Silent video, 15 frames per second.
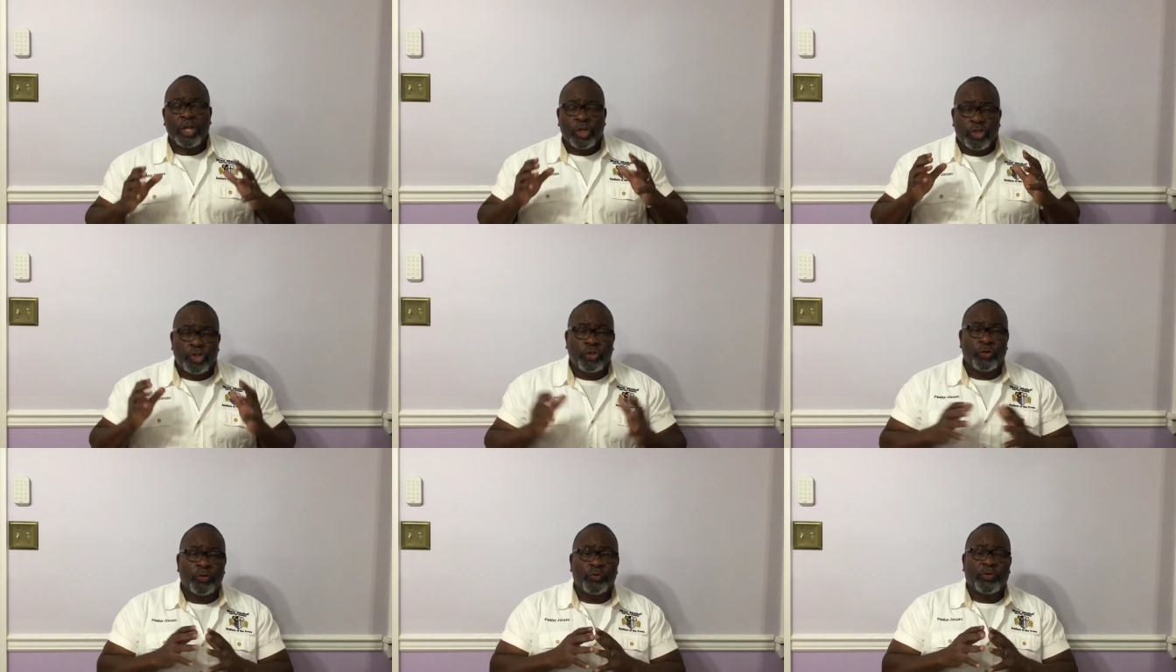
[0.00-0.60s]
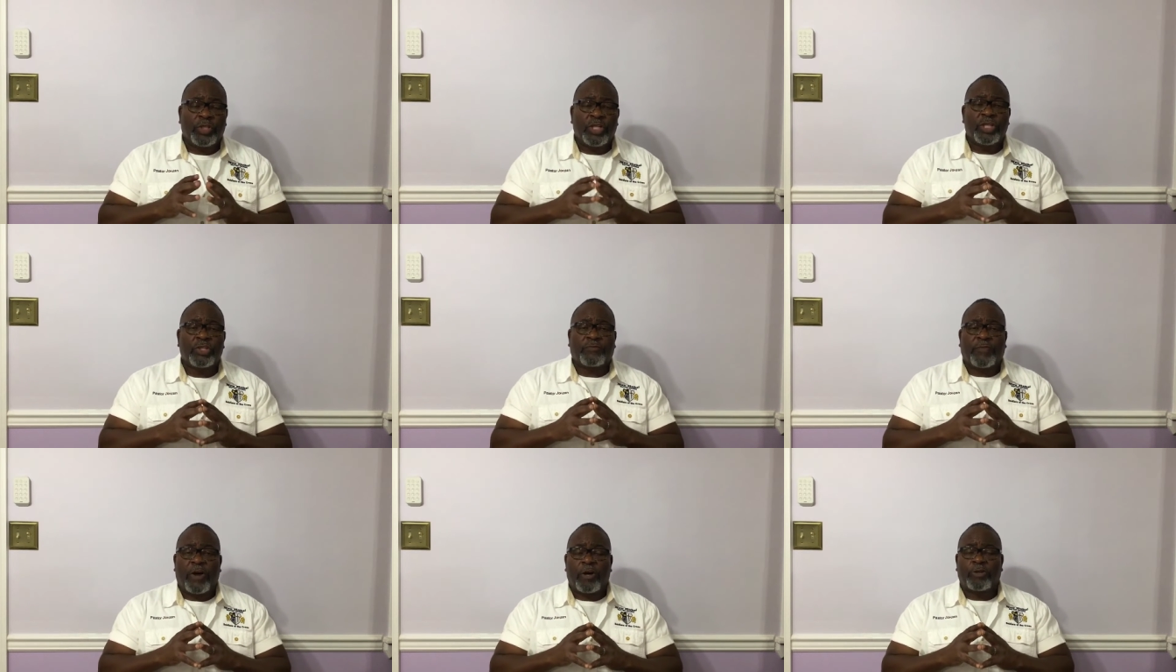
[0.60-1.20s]
you
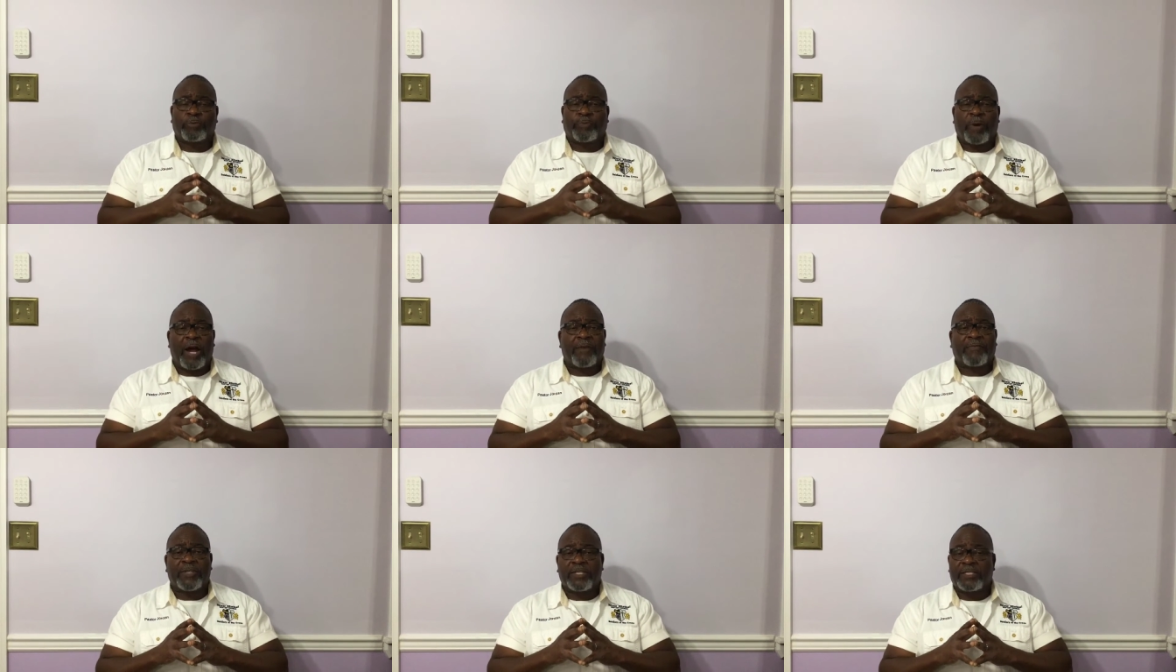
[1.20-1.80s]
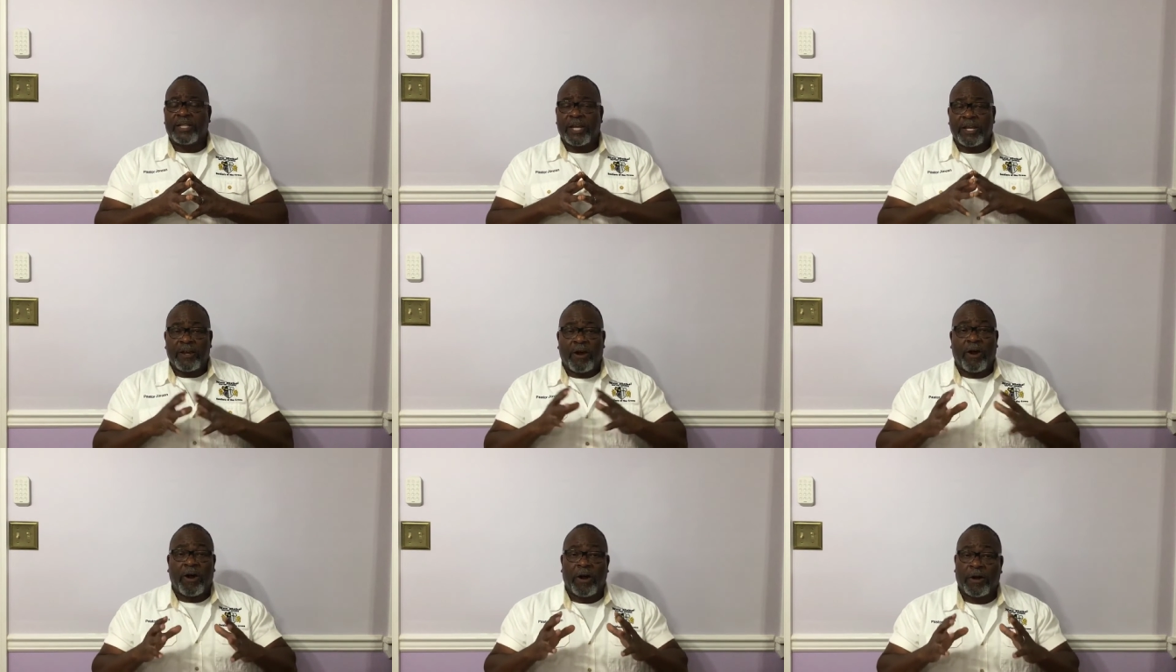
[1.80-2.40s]
these false prophets, they
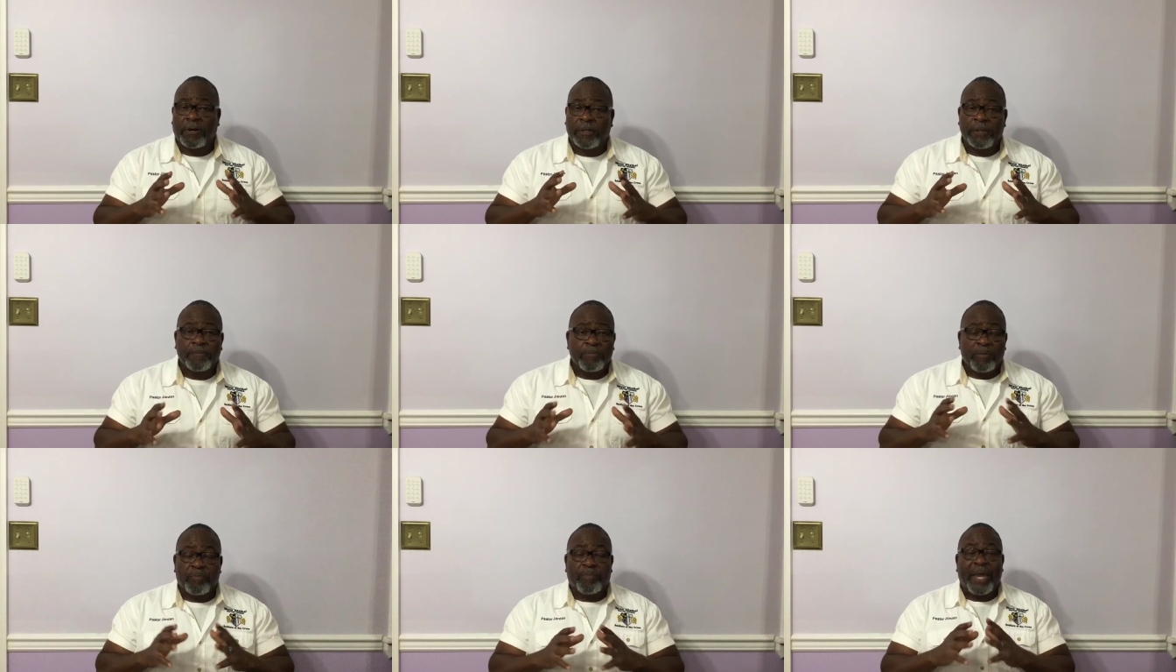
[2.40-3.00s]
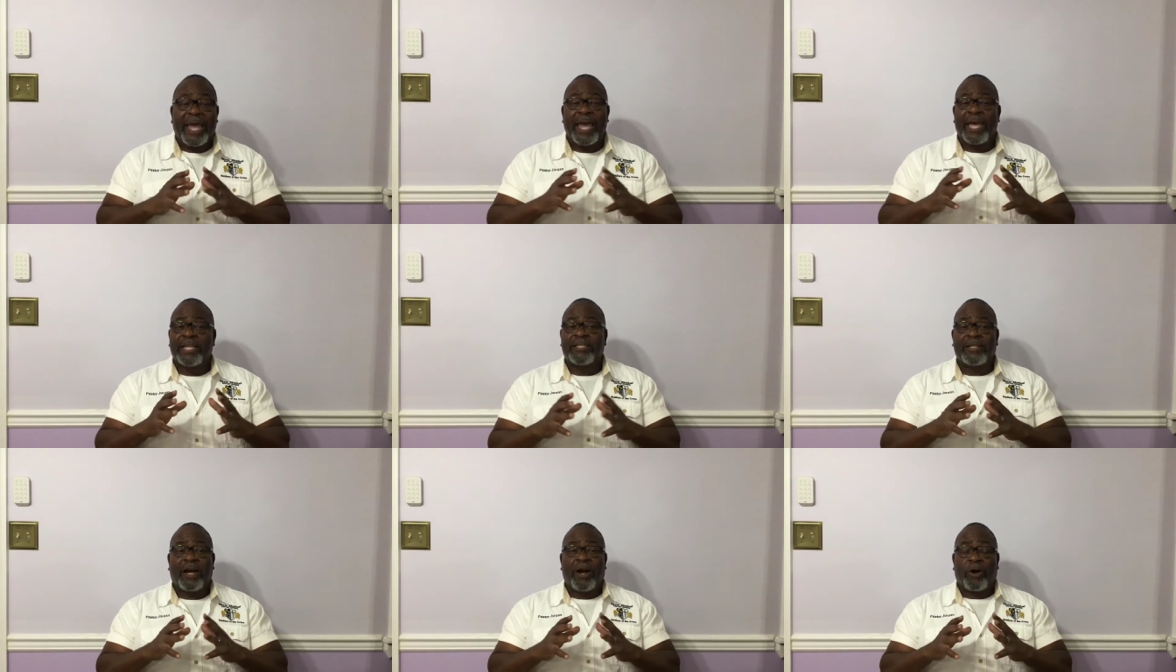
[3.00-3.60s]
are
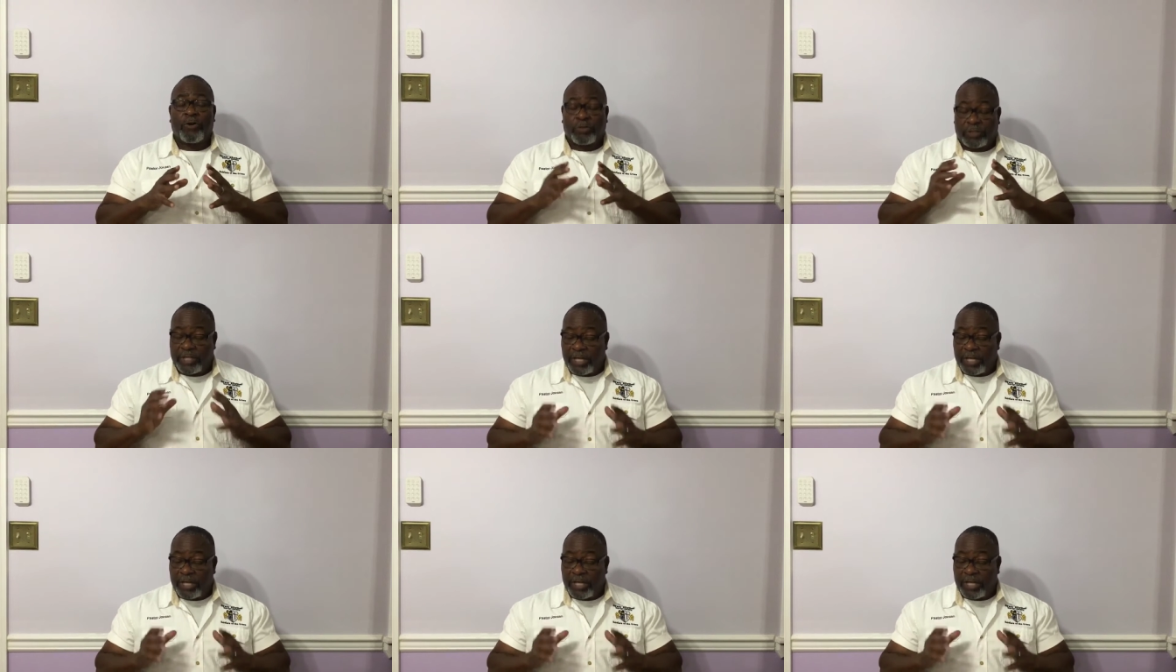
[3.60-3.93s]
bad dogs.